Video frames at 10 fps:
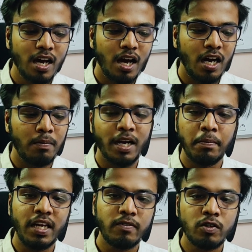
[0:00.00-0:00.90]
let
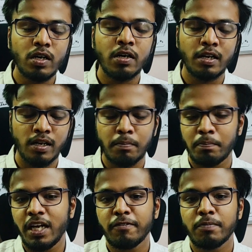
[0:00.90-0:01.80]
me give you a
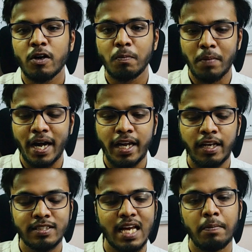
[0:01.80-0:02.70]
brief about my
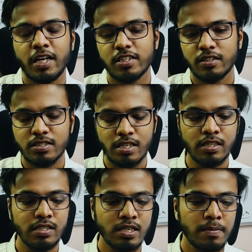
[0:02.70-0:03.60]
examination results.